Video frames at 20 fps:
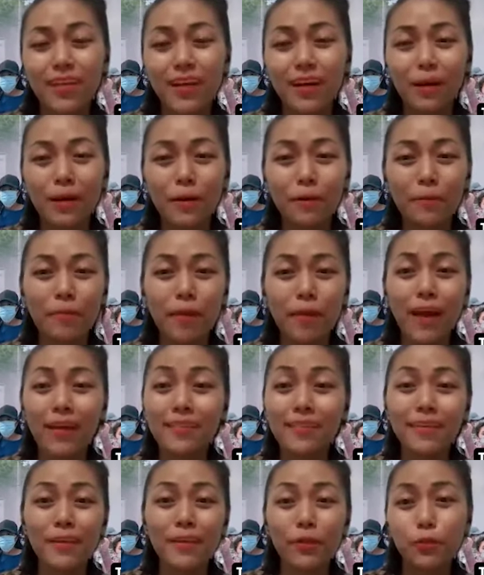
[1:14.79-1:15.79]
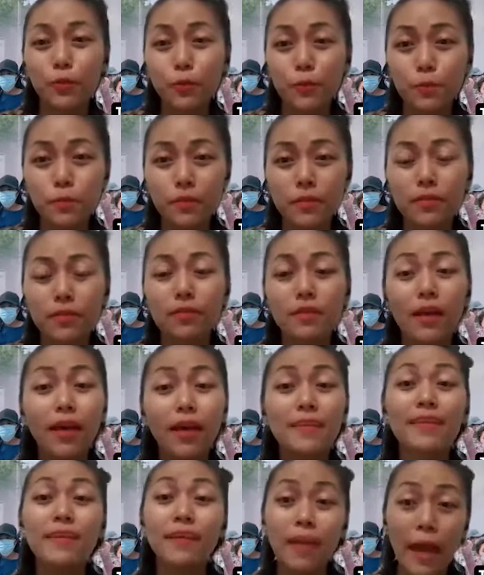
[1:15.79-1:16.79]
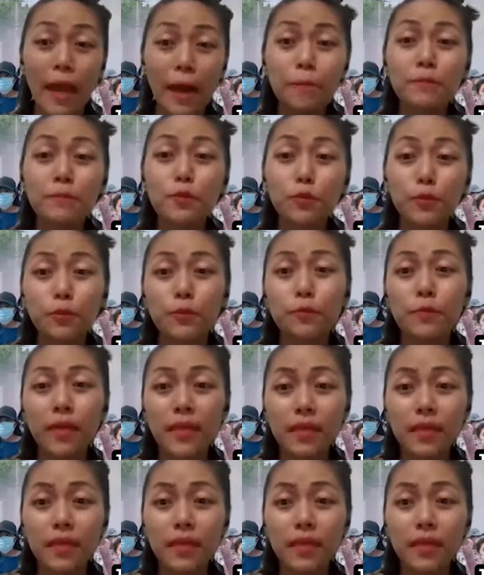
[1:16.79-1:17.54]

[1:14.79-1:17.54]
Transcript: ethnic groups, ethnic arms group